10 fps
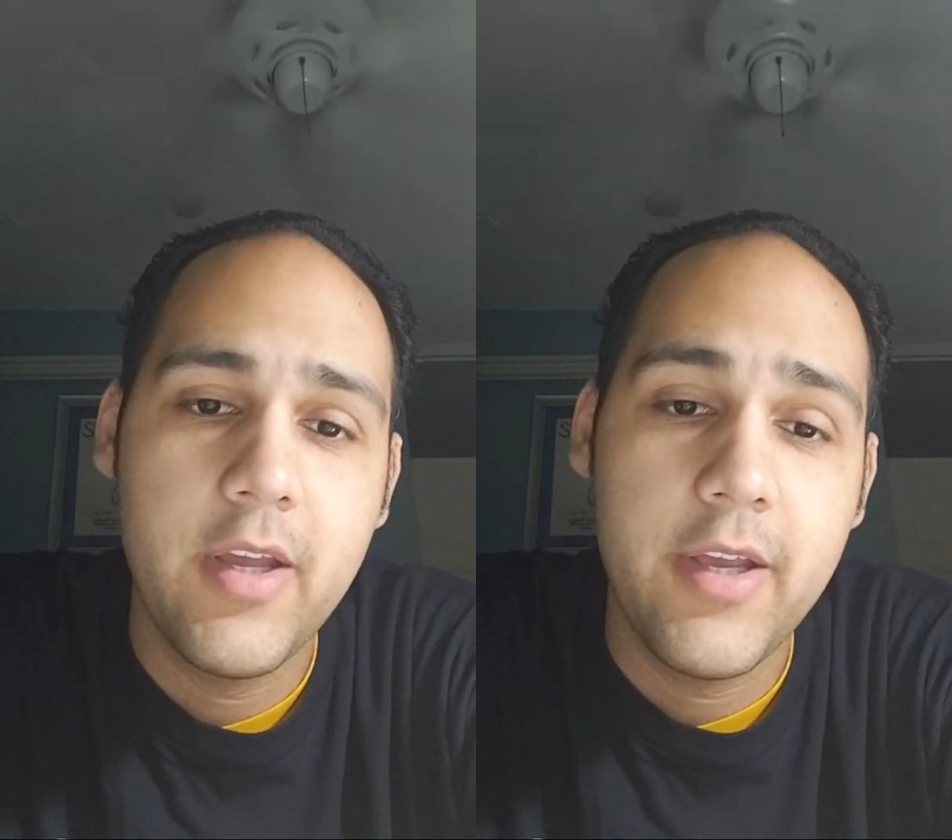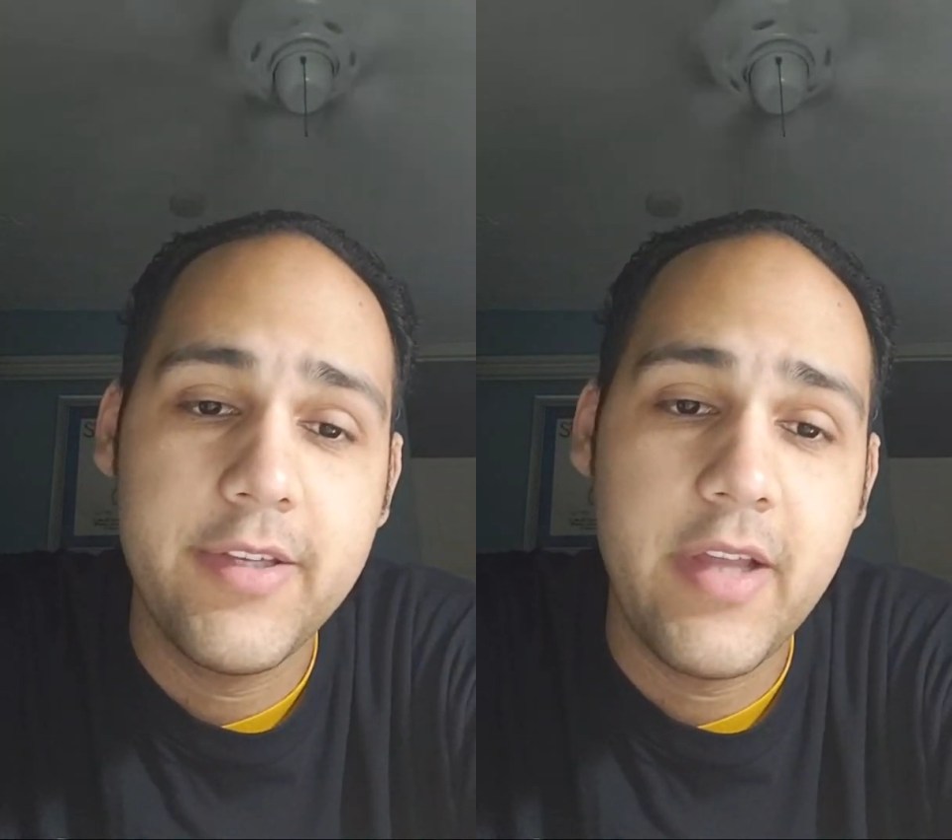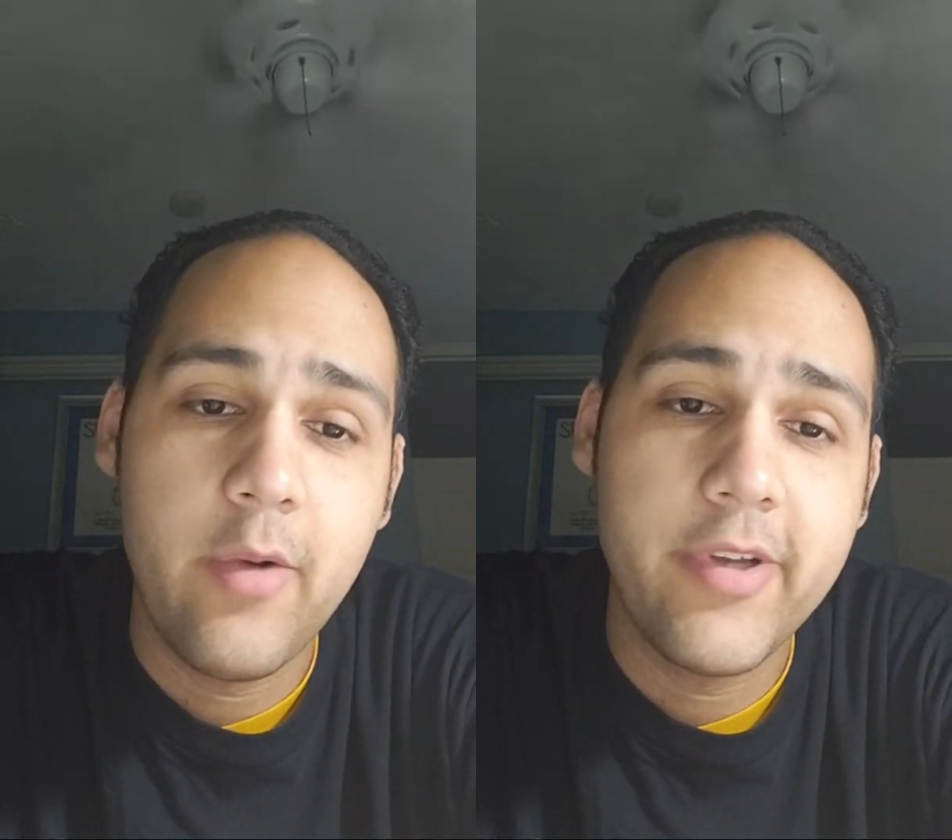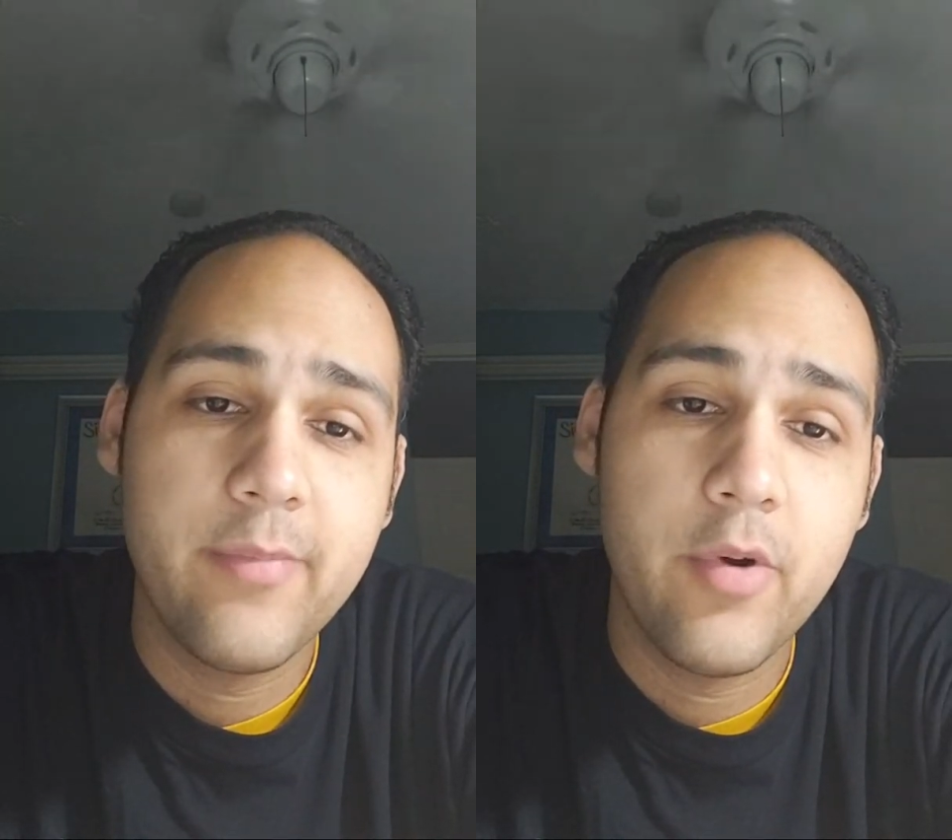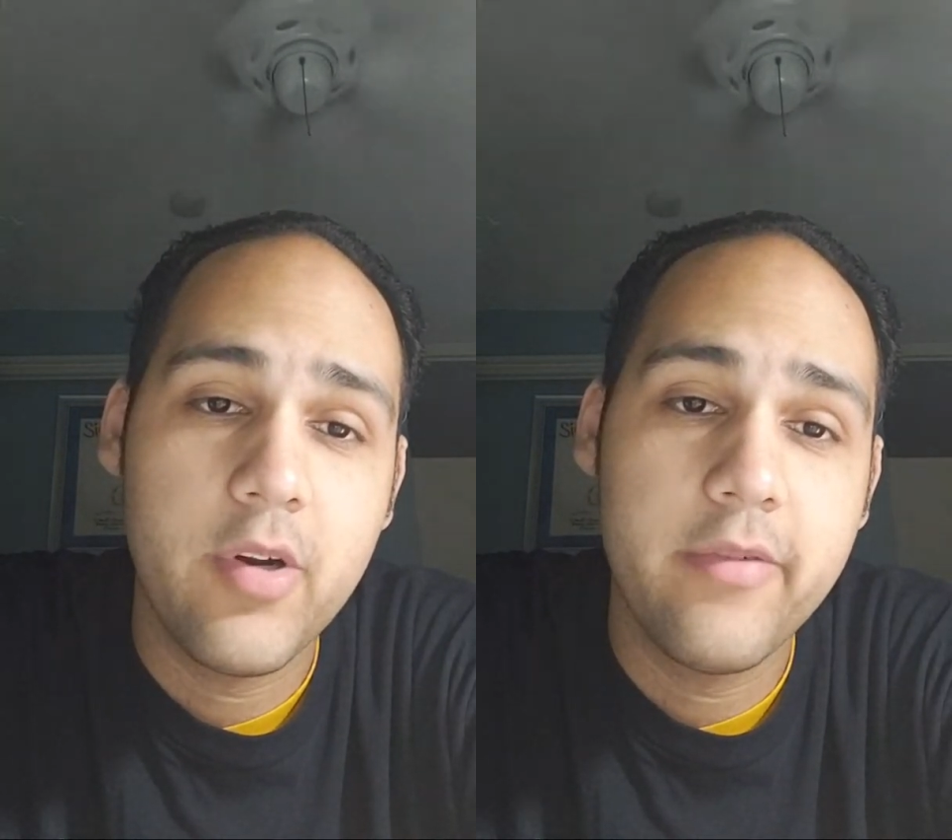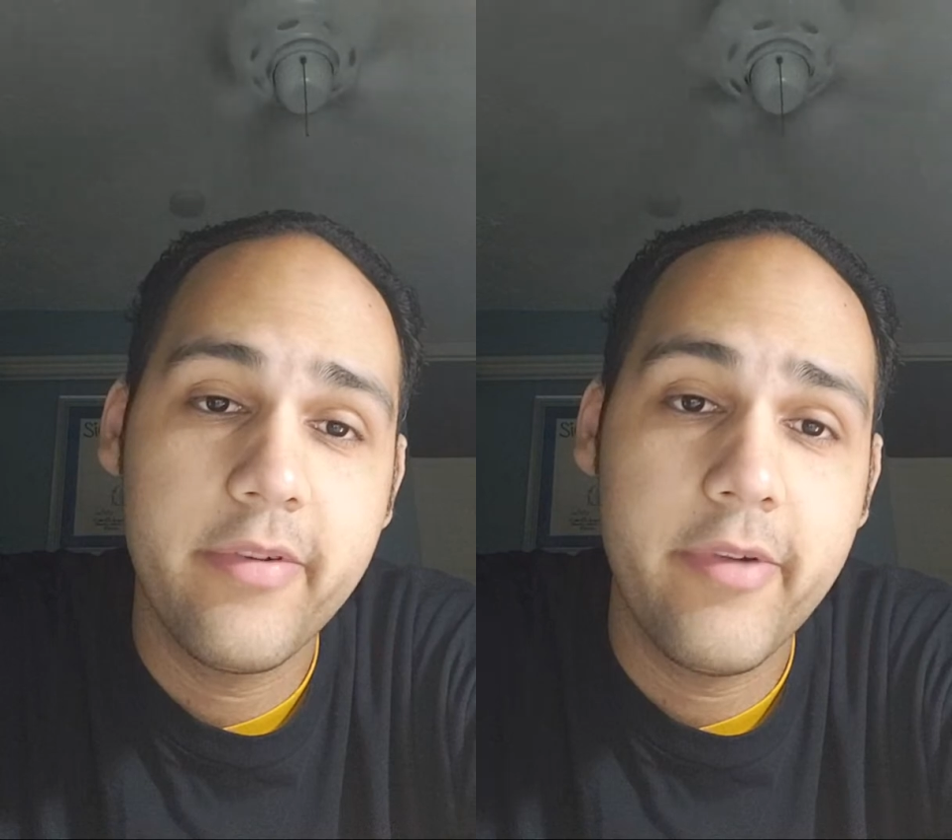Is that Wes Morgan for